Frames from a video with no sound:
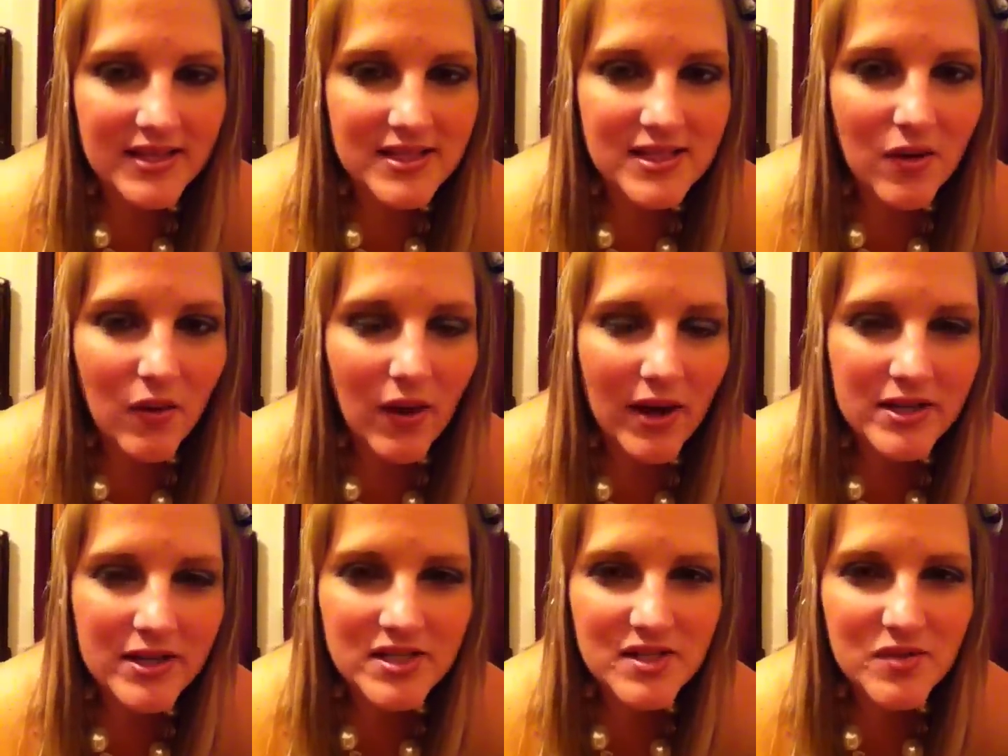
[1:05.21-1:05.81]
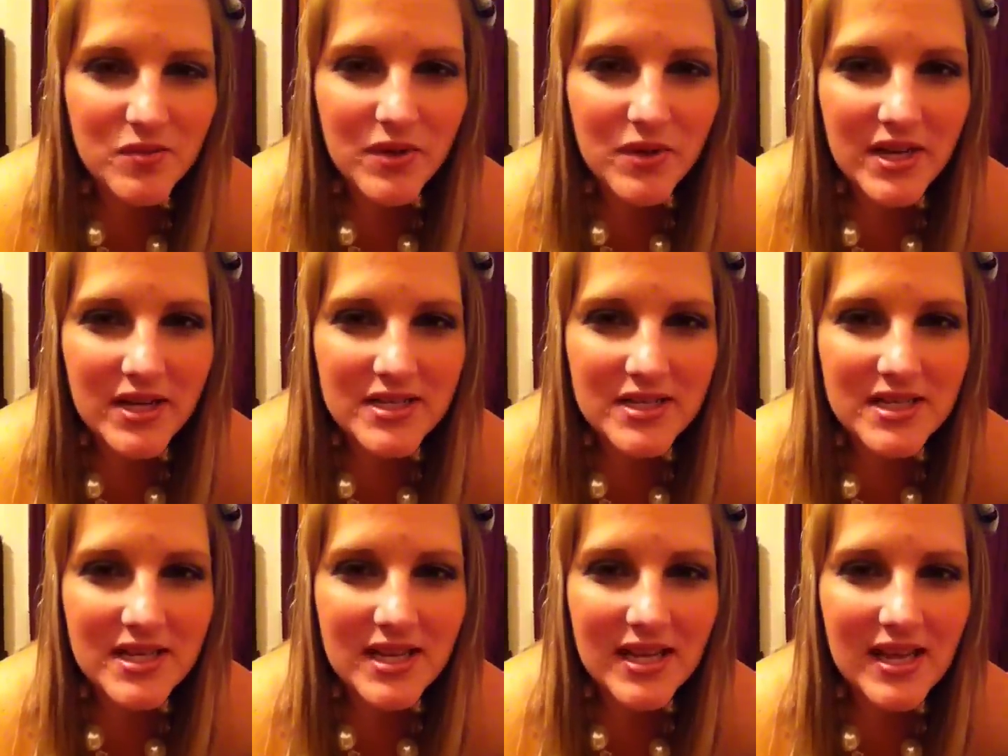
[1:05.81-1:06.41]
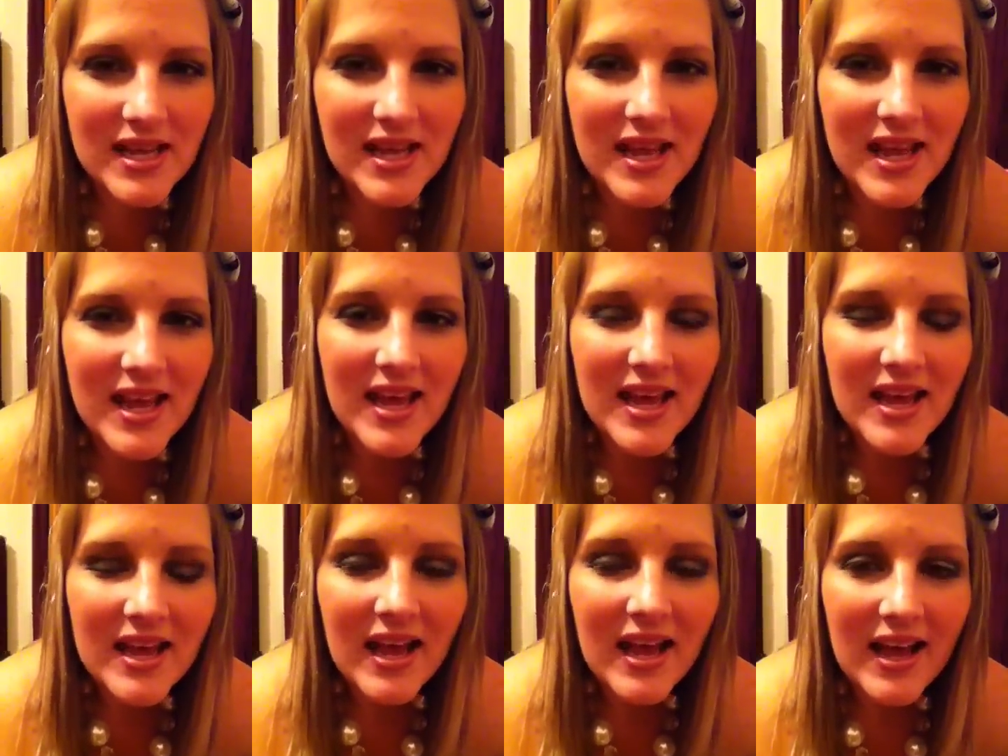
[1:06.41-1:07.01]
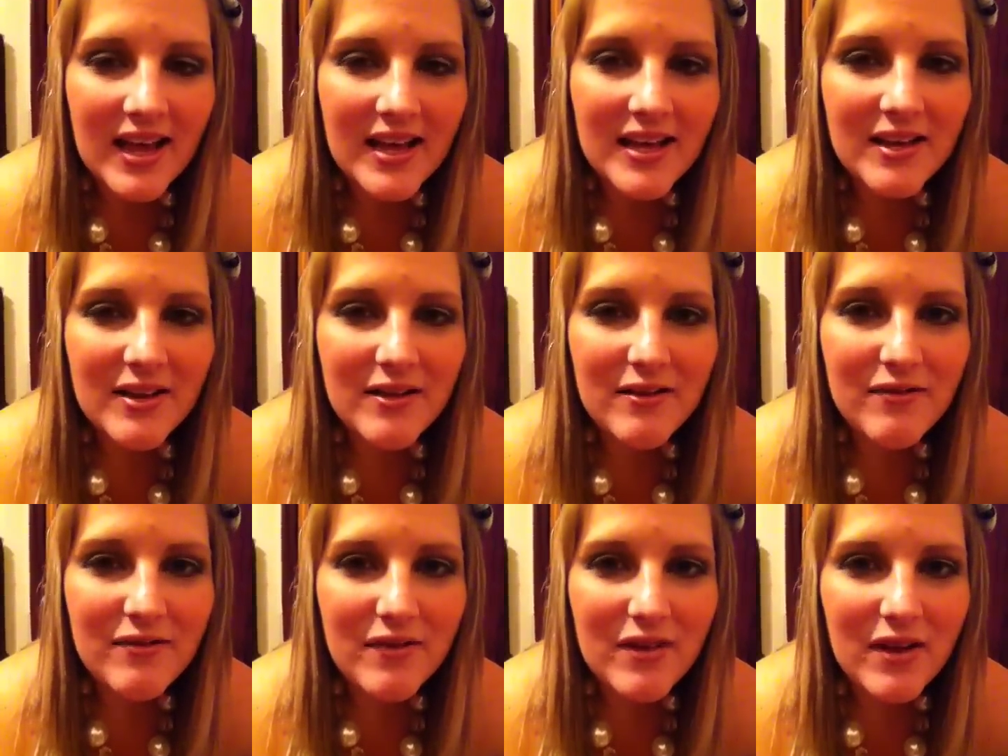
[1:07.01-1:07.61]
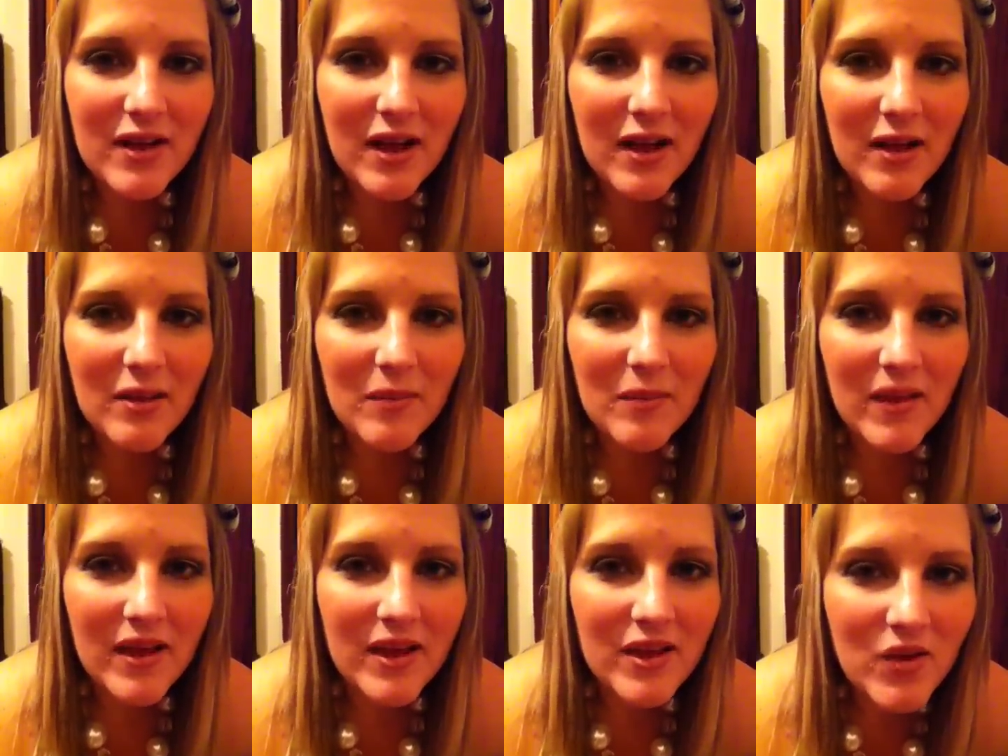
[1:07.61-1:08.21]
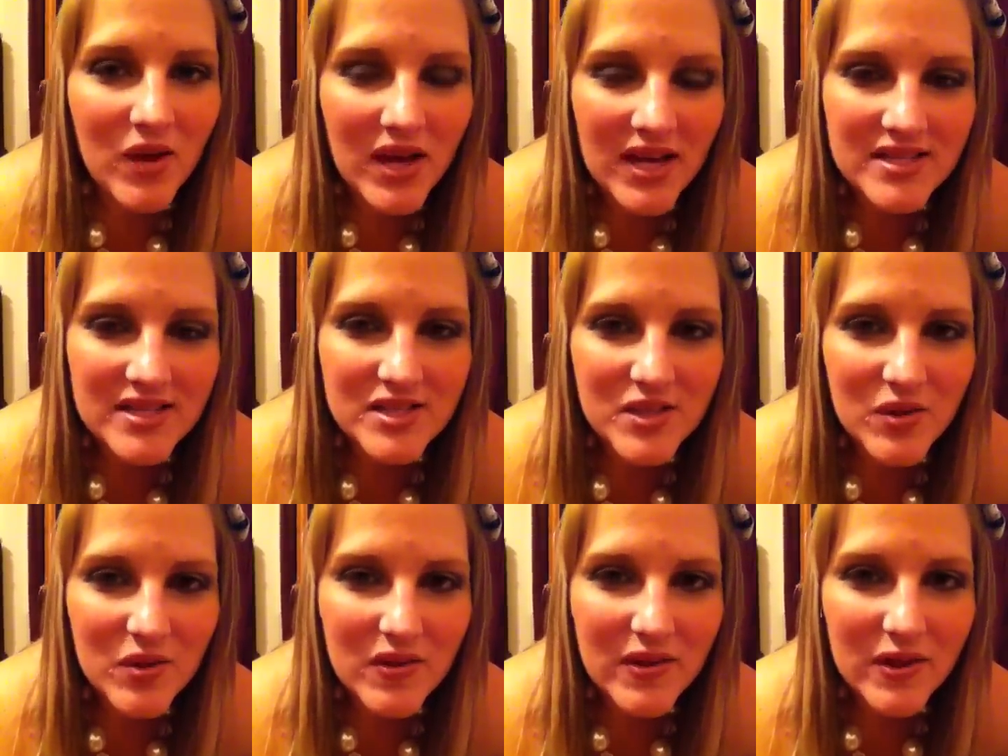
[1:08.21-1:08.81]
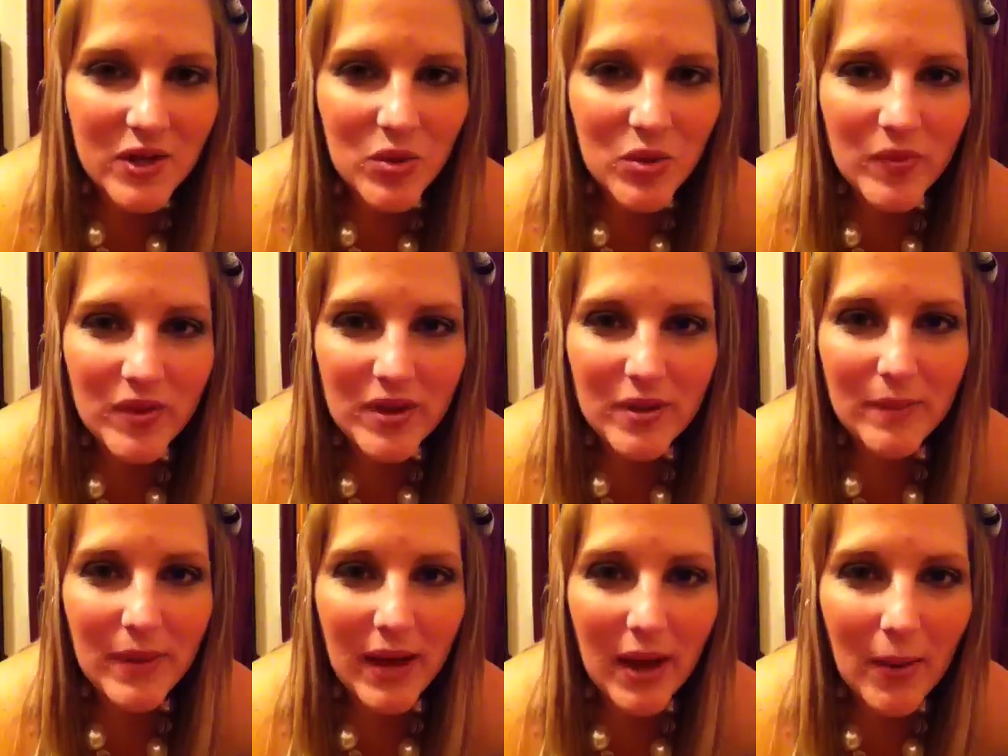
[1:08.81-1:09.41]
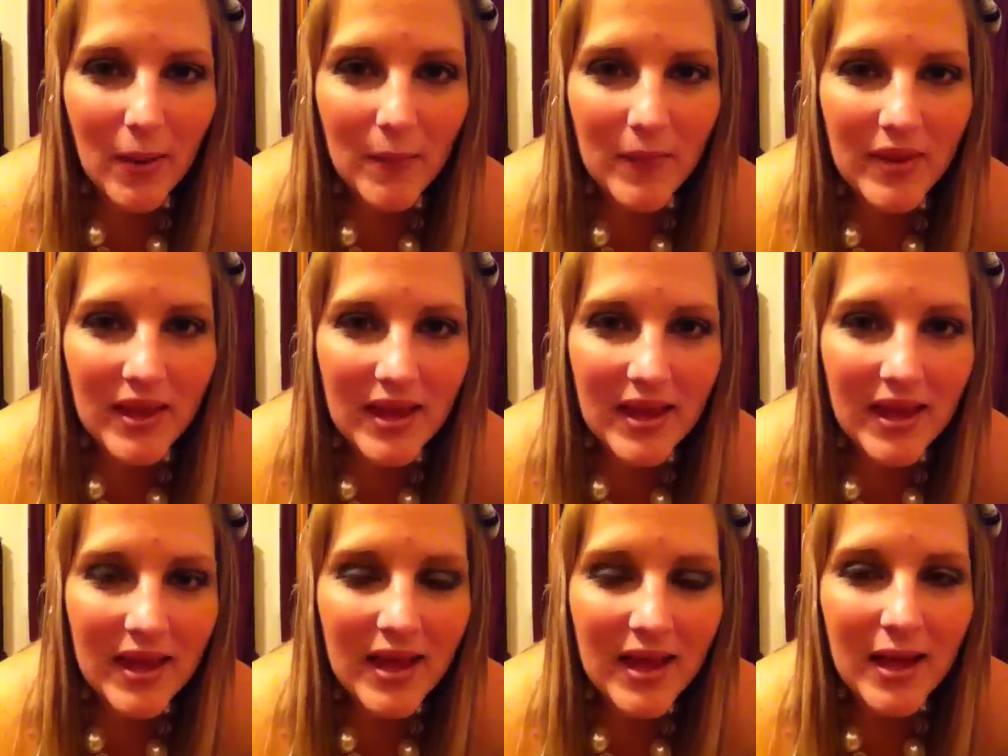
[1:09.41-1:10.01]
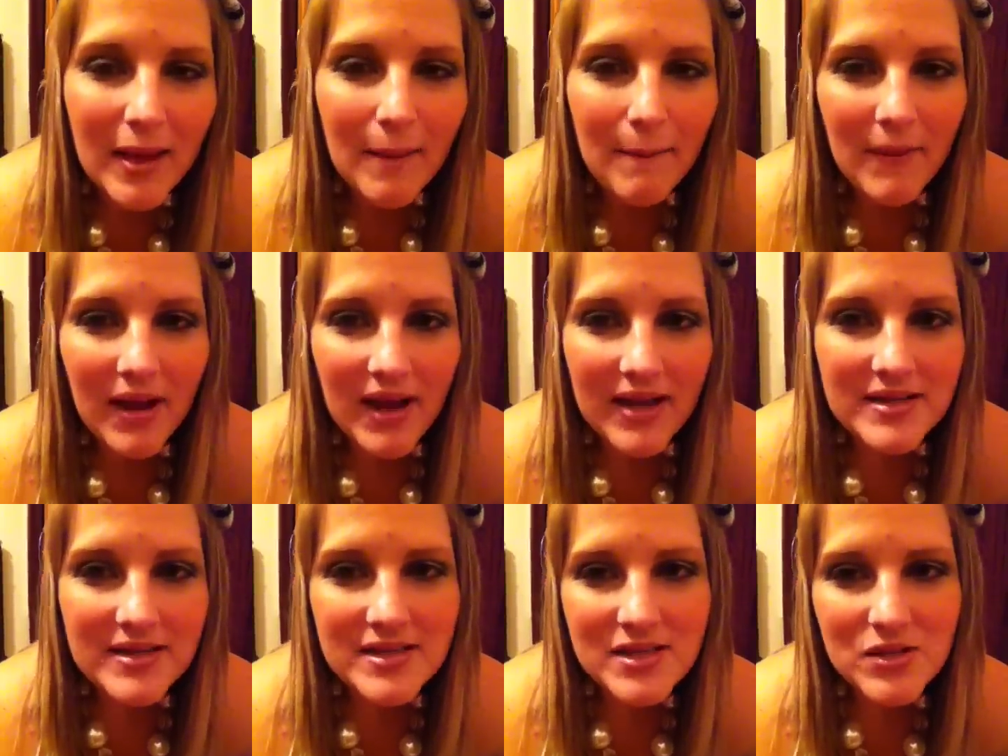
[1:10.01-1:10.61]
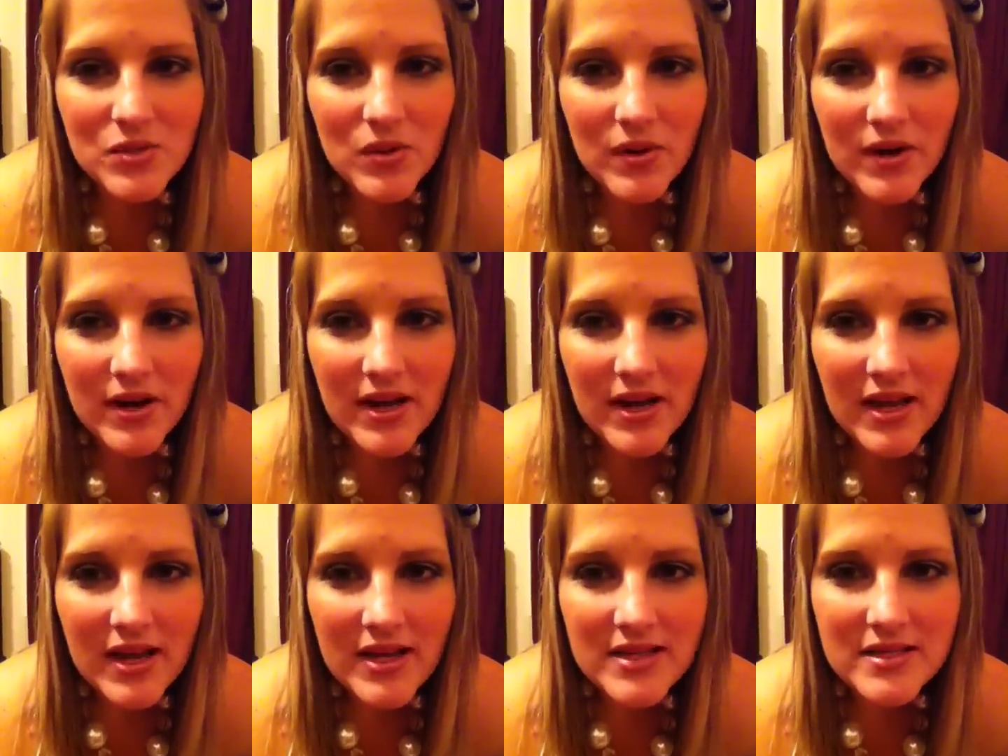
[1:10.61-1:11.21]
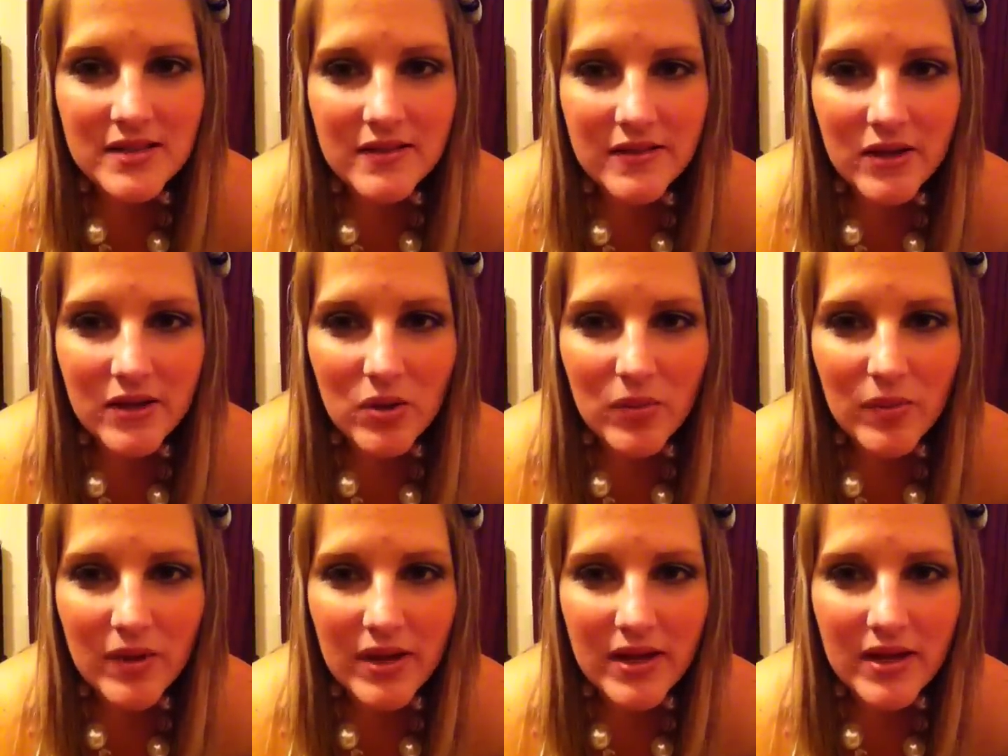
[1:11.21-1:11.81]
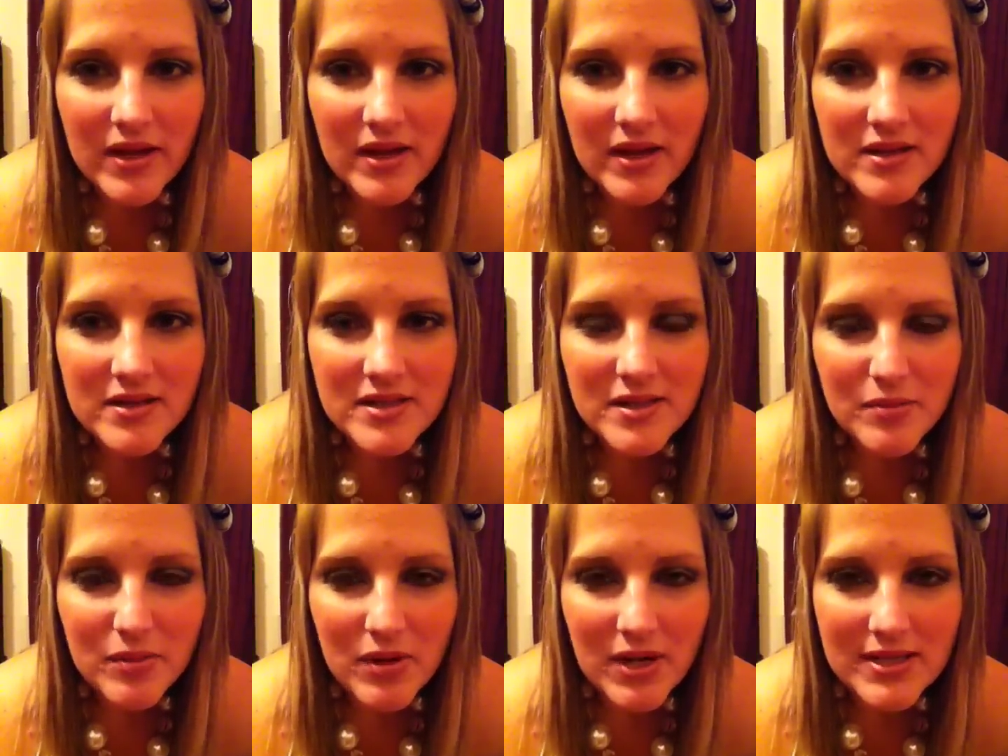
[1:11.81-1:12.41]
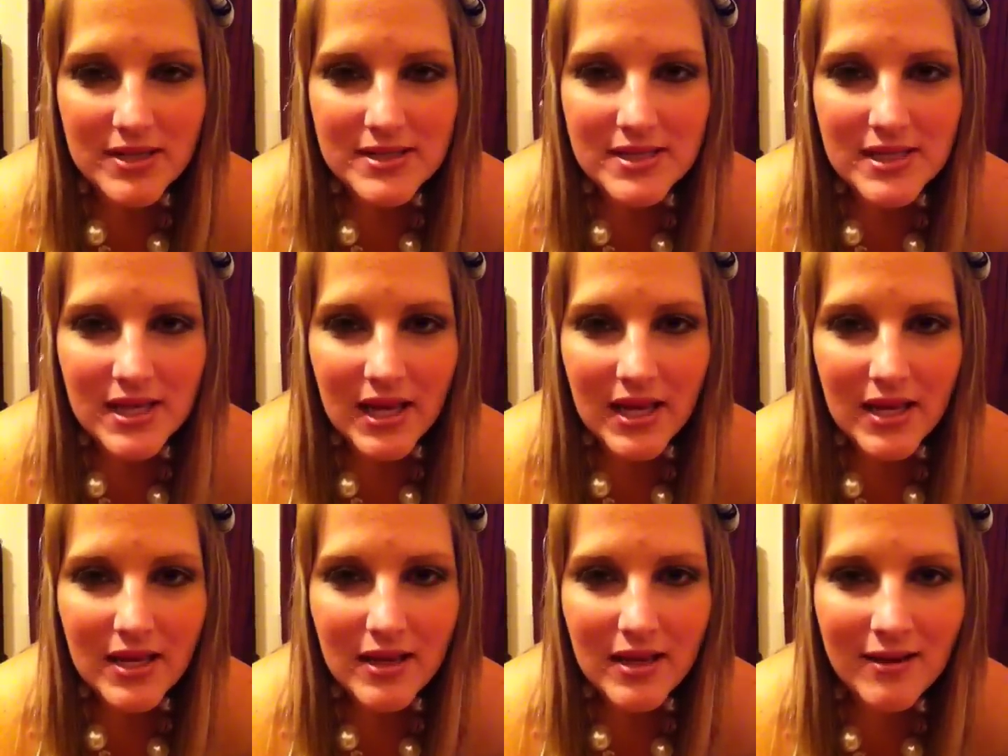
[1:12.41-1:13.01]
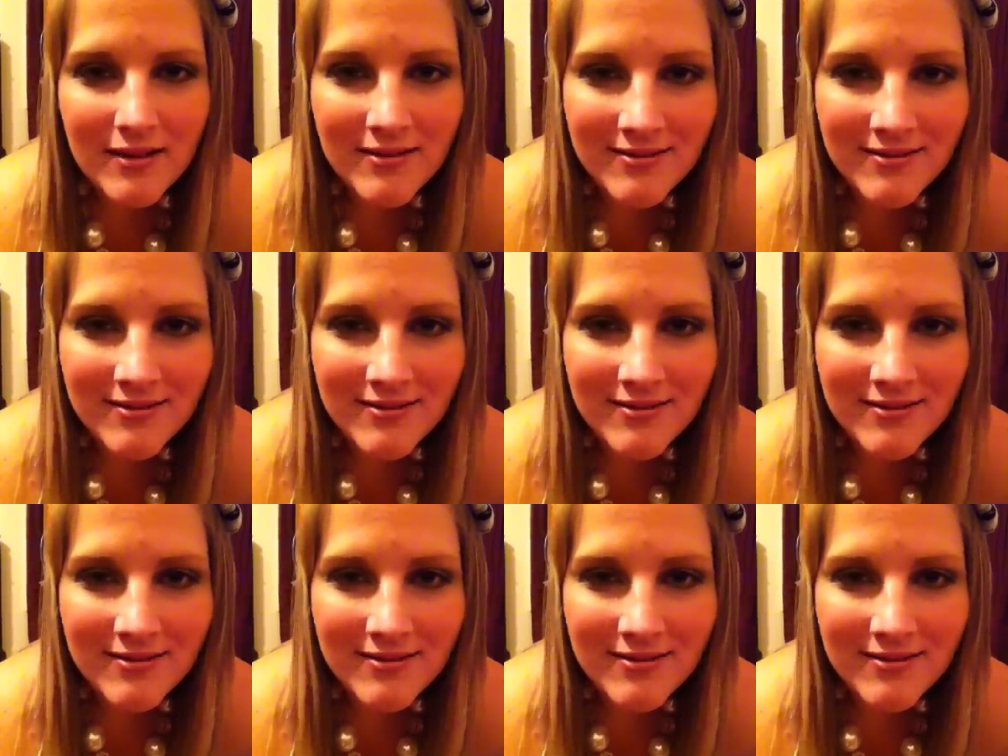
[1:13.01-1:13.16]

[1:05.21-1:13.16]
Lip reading: So I just wanted to kind of let you guys know a little bit about me. My story is a little bit depressing.